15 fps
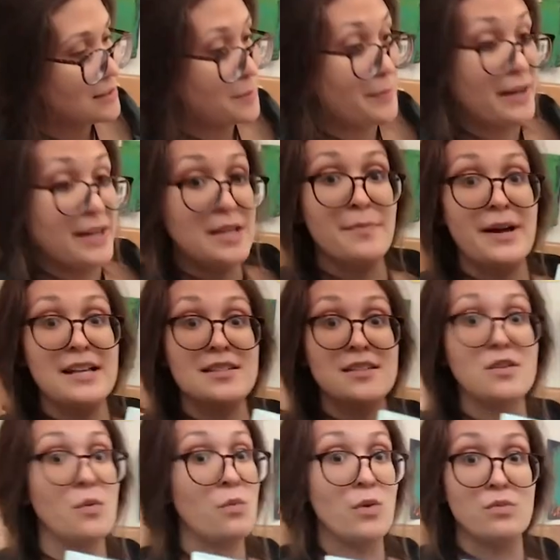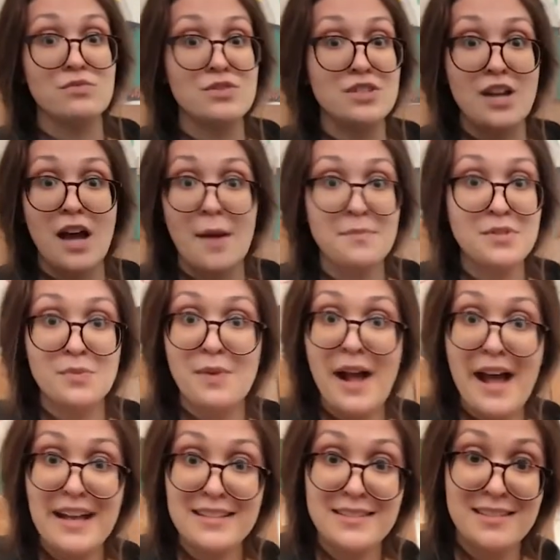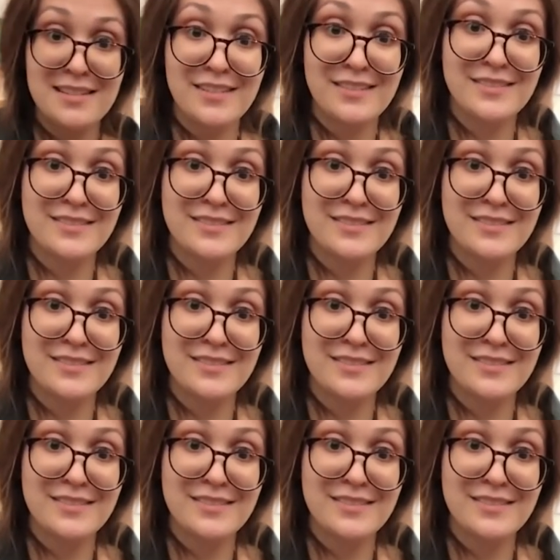The bunny bus won't stop to rest.